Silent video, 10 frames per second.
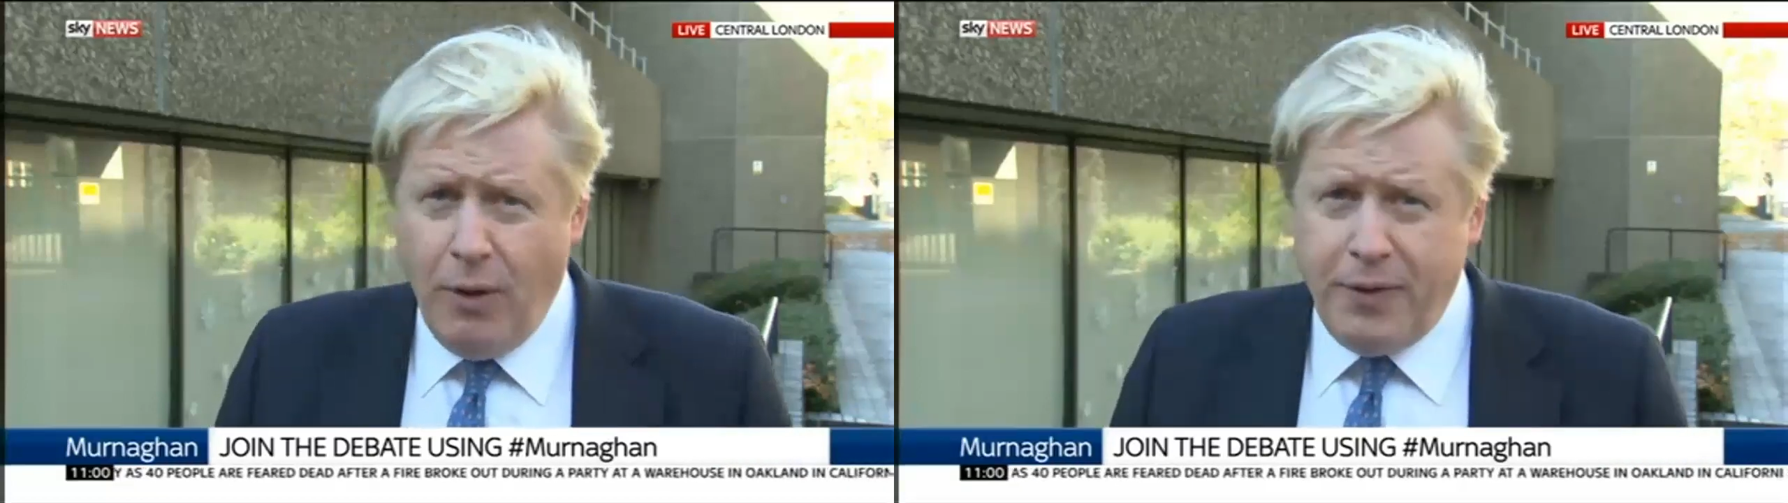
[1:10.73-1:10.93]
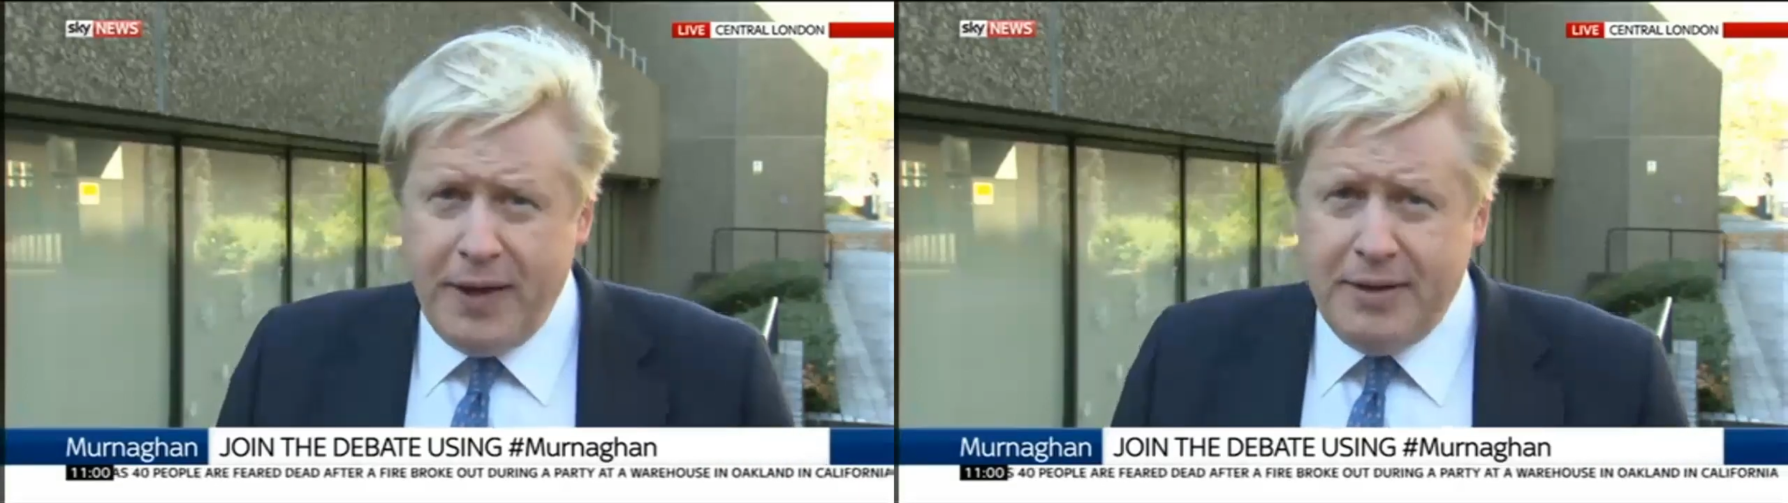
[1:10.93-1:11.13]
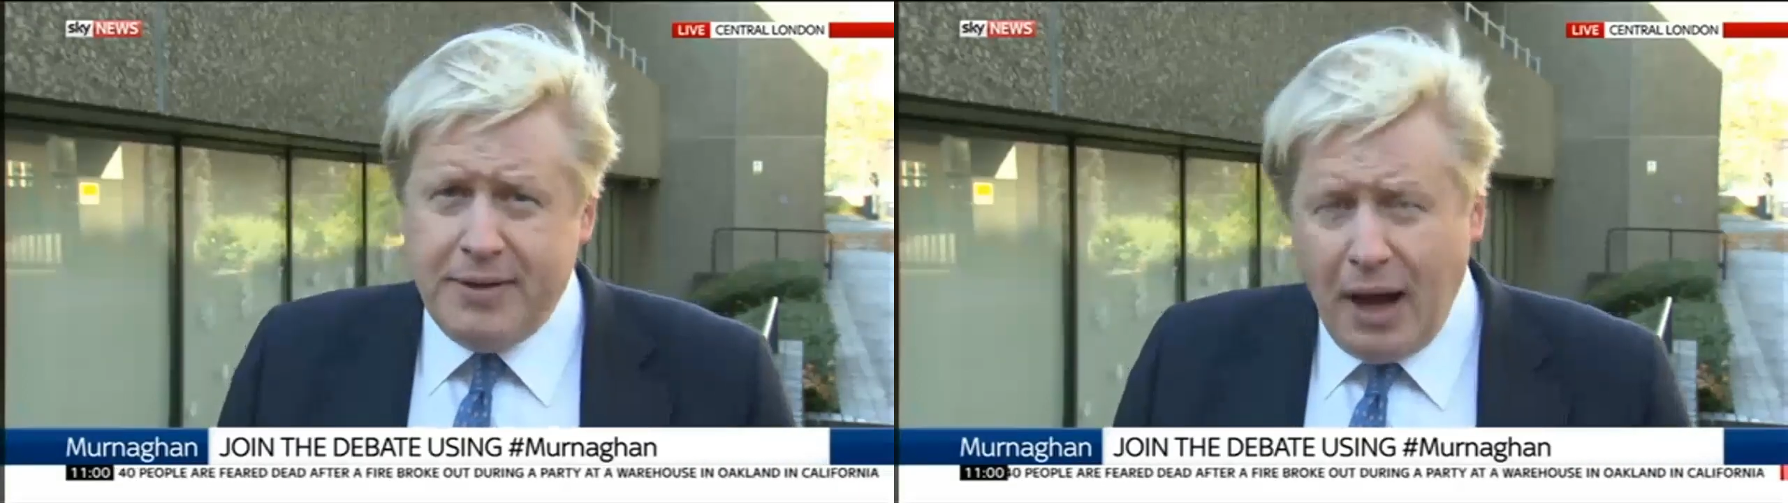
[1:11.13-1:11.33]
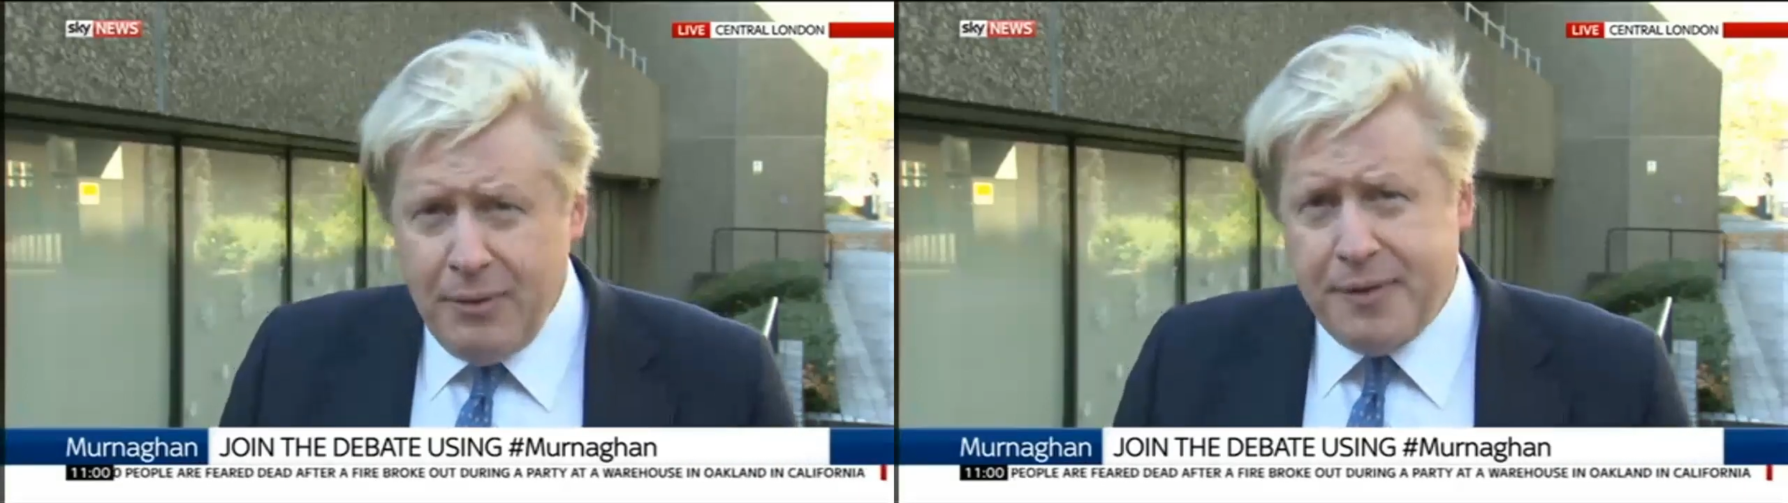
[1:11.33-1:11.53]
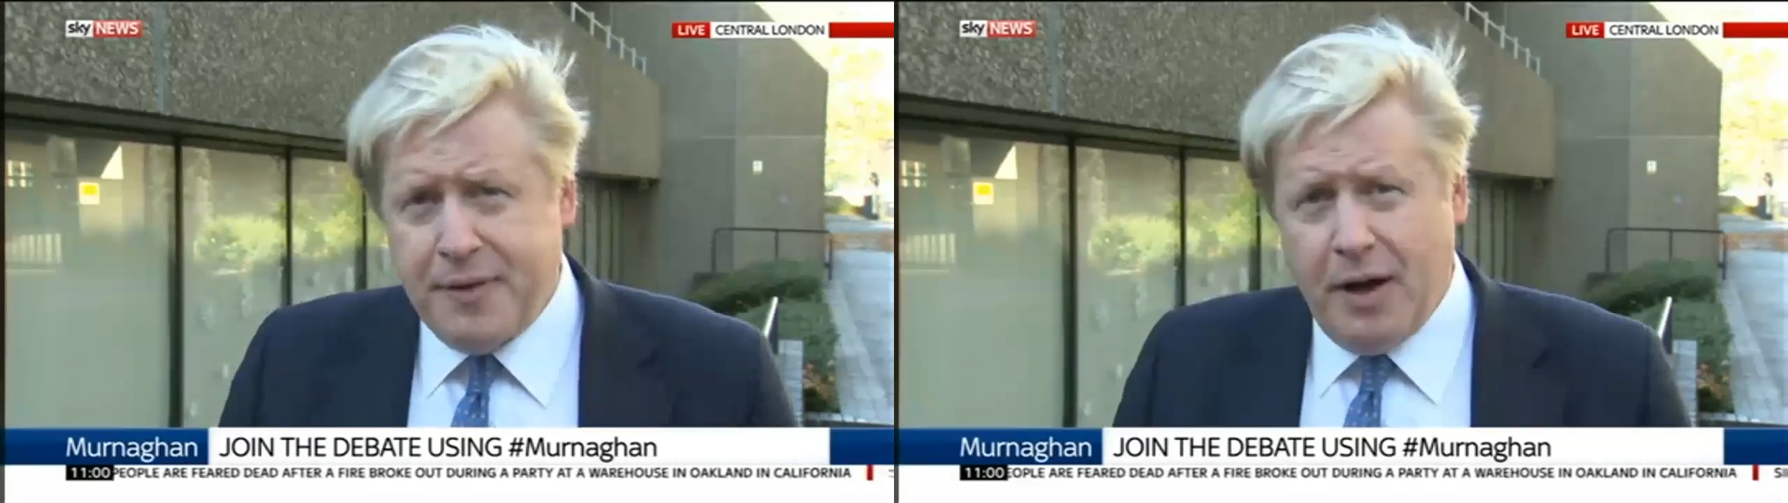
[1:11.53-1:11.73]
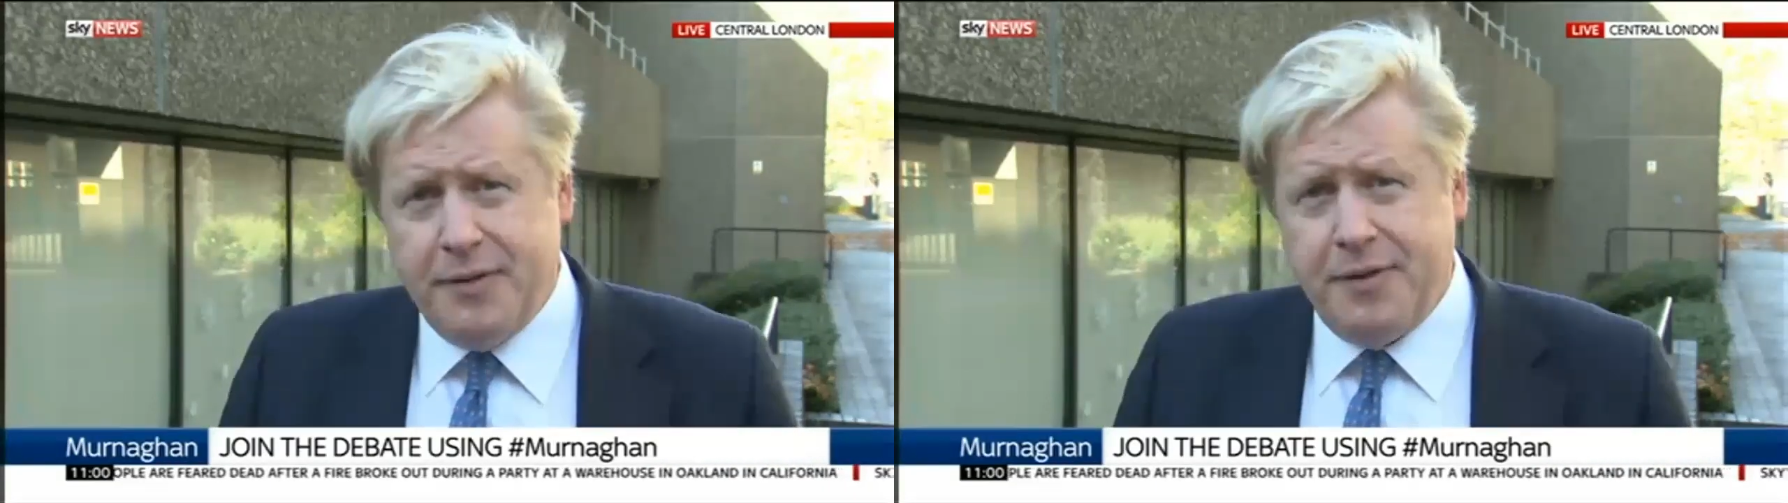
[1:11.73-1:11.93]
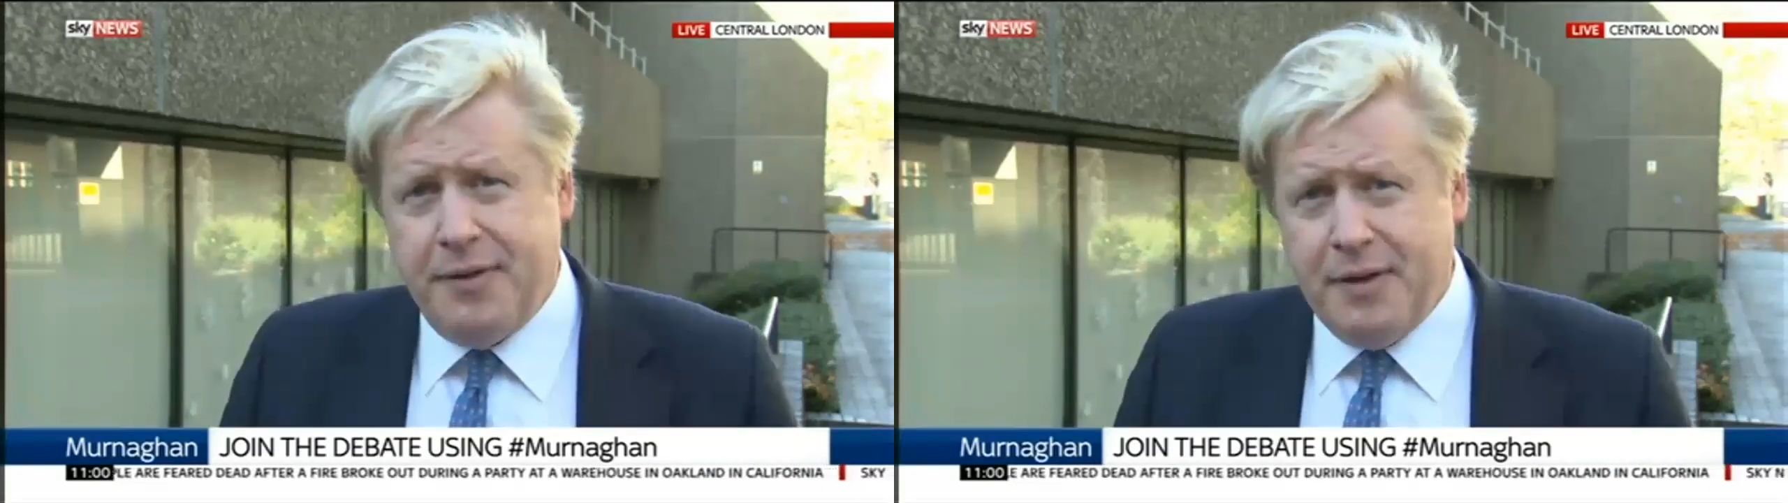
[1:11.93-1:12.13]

not the downsides,